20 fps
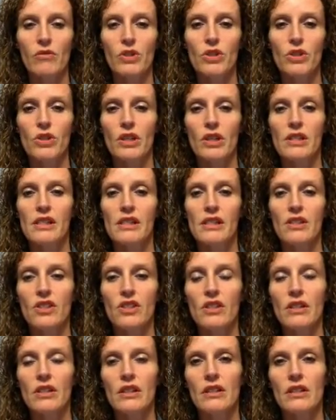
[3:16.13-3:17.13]
we
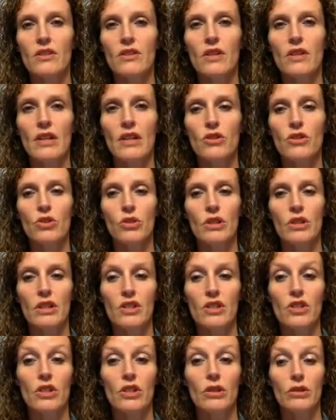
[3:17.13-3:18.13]
transitioned into
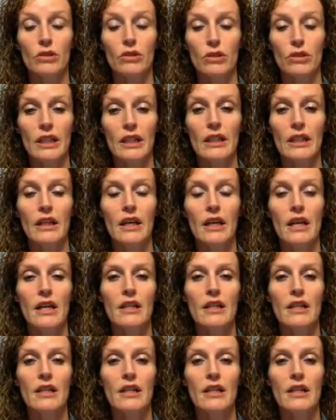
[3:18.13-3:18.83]
non-traditional learning,